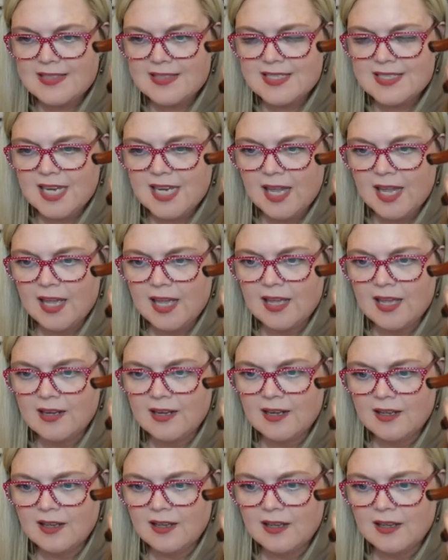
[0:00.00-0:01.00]

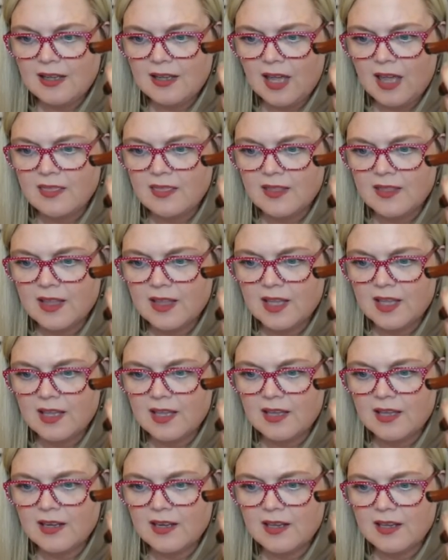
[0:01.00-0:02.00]
10 and
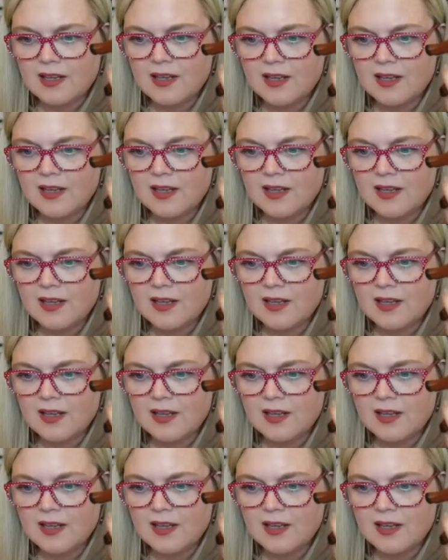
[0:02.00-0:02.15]
then